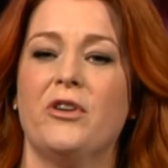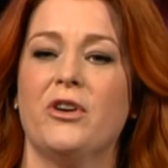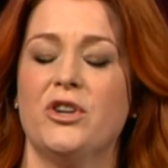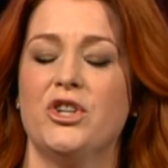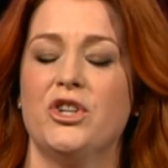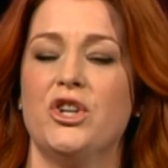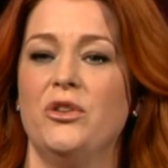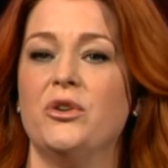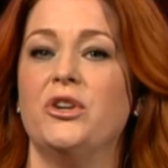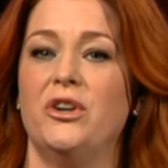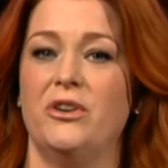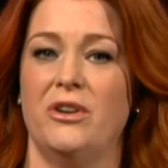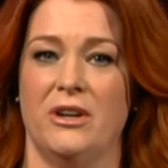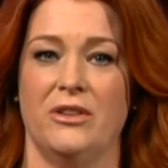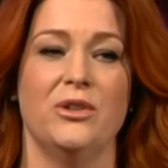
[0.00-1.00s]
for Sean
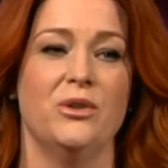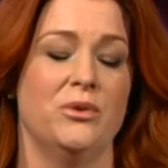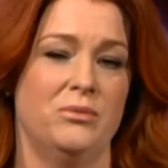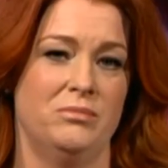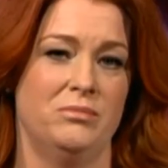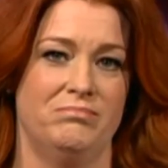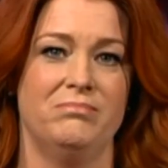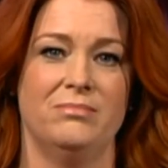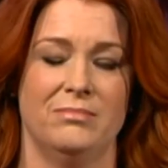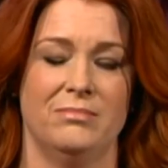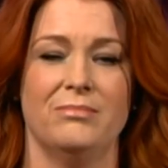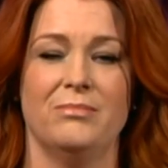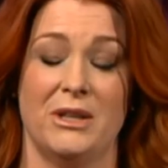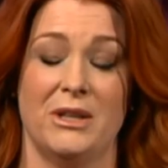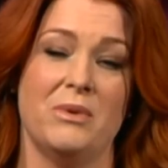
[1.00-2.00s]
O'Curran, who,
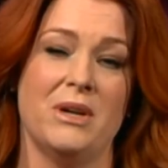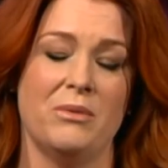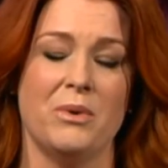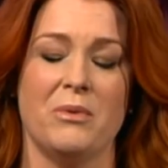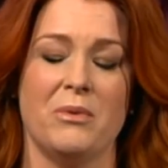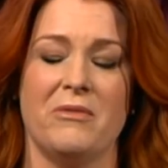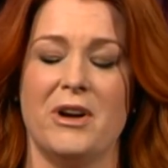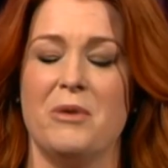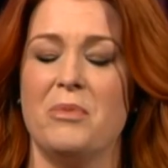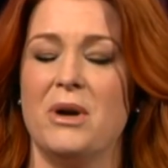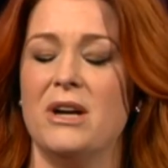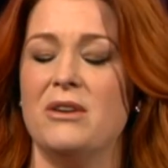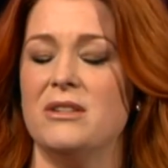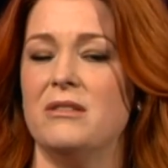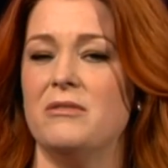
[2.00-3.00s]
by the way, we were very
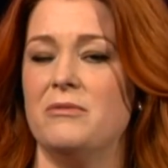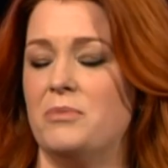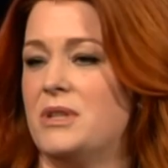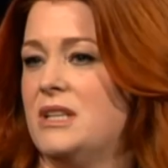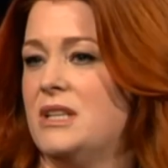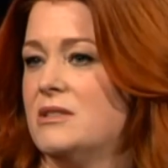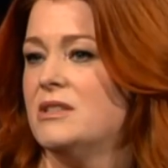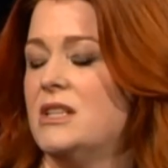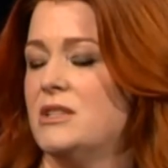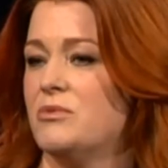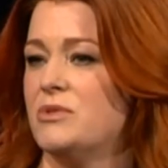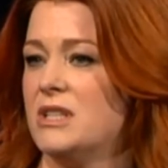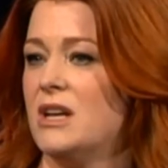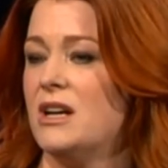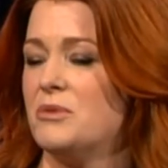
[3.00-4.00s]
proud of, but
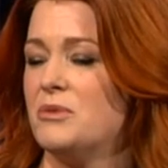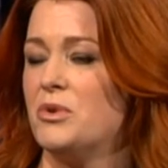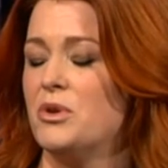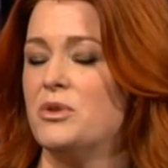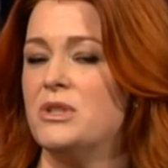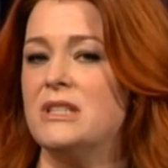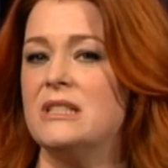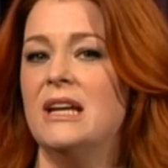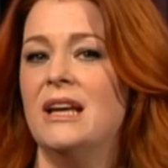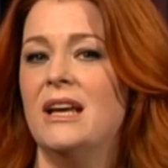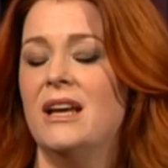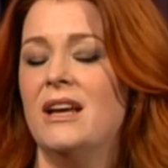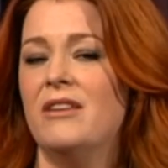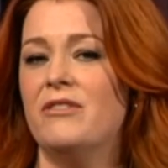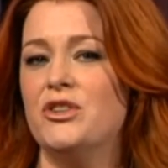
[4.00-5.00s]
he's resigned in protest.
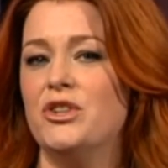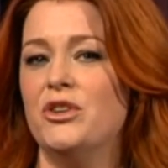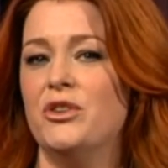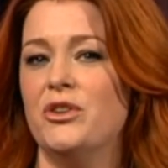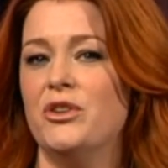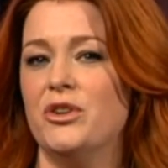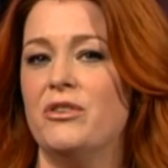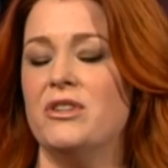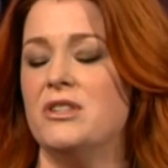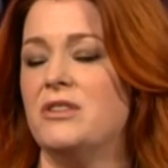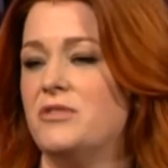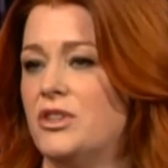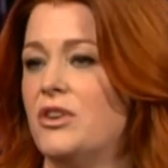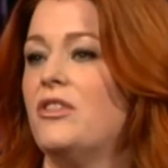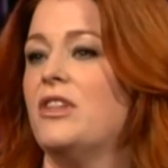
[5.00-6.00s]
For Sean O'Curran
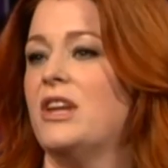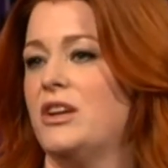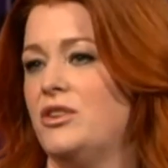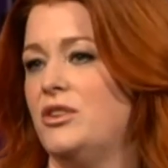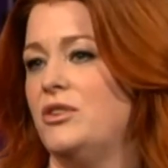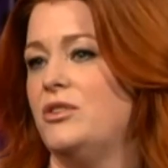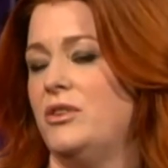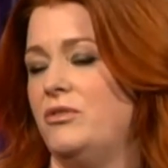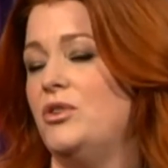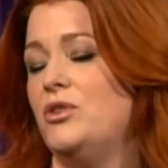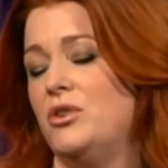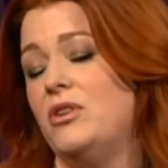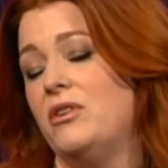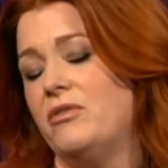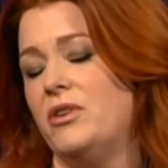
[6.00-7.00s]
to have done that, if
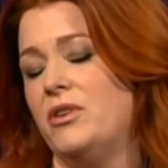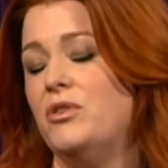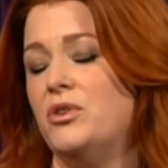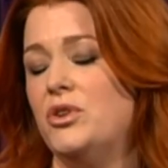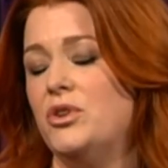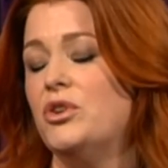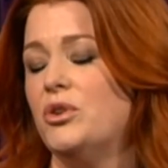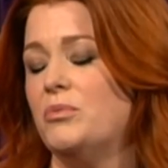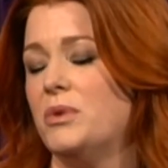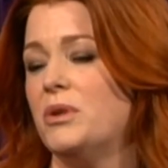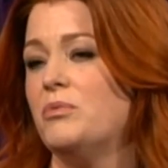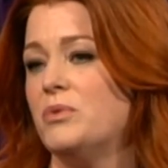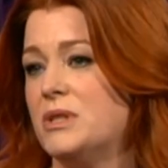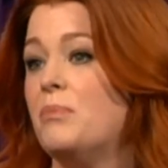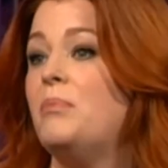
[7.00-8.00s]
you knew him,
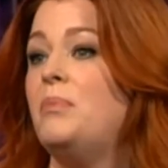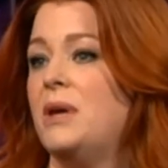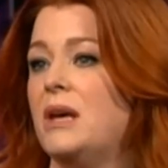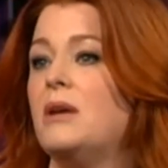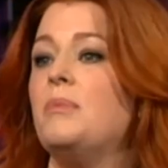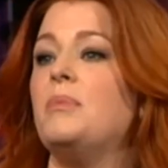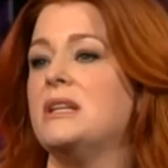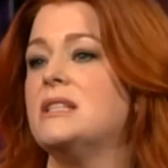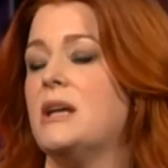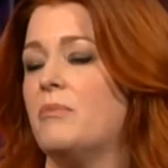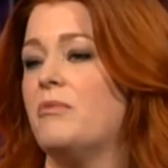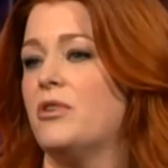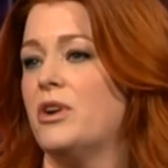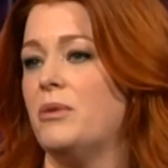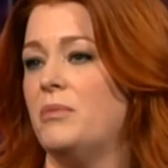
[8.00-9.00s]
it was a big
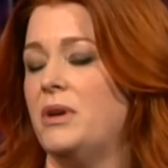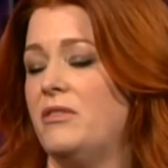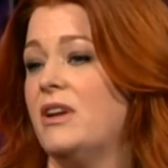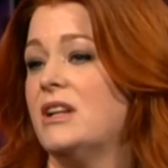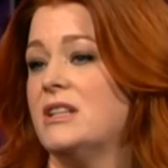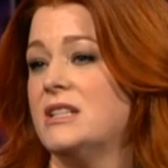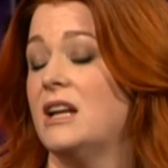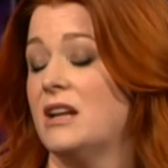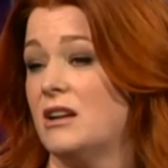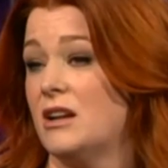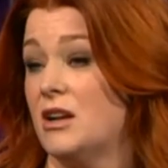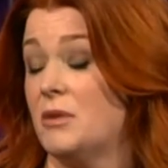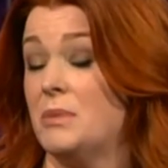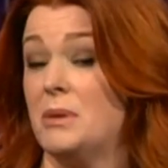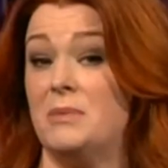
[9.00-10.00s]
step for him. He felt he let
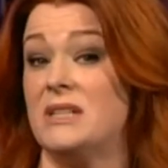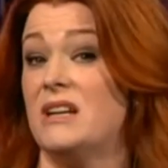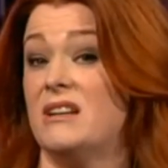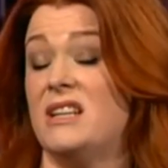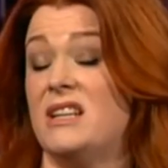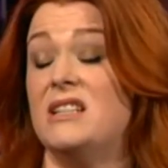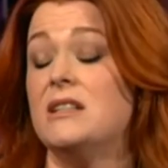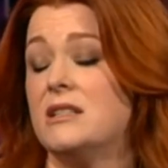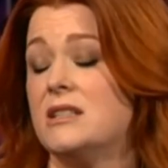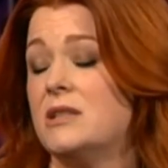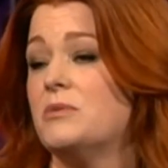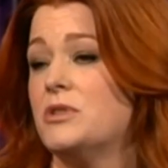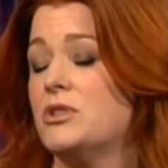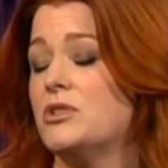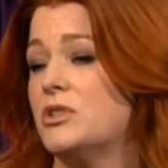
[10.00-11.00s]
a lot of people down. He didn't.
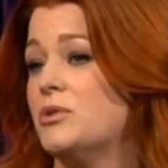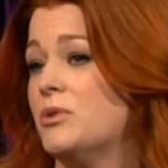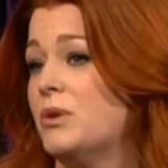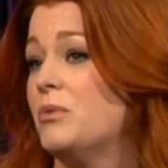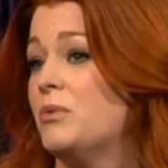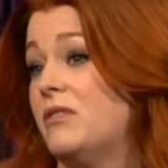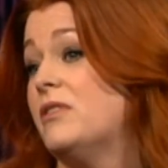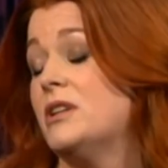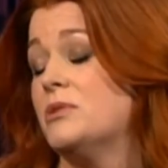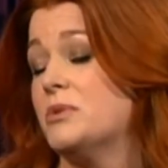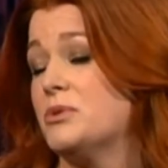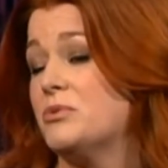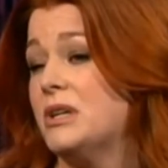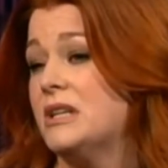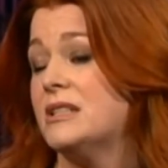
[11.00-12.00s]
He was just doing what he
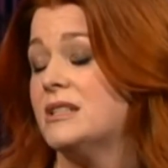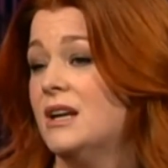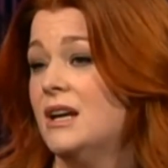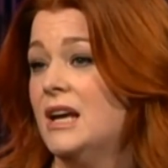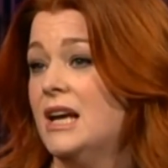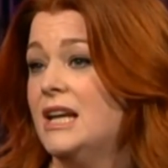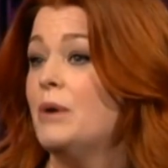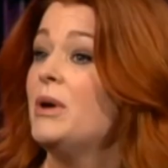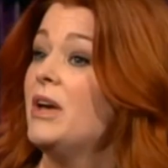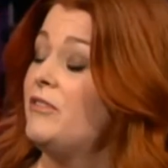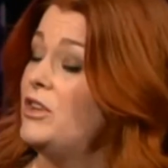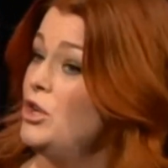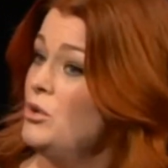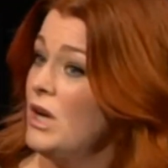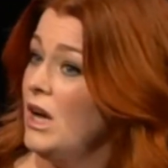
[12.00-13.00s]
felt was right. Now we
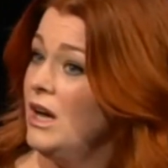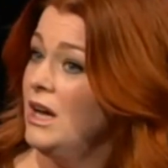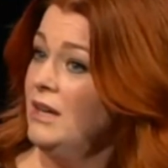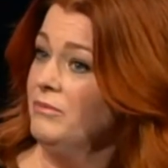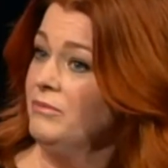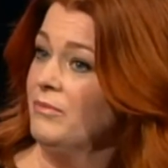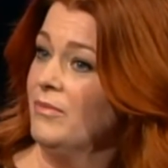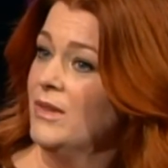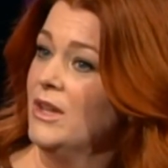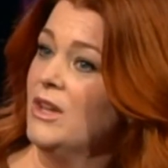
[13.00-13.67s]
have a new guy,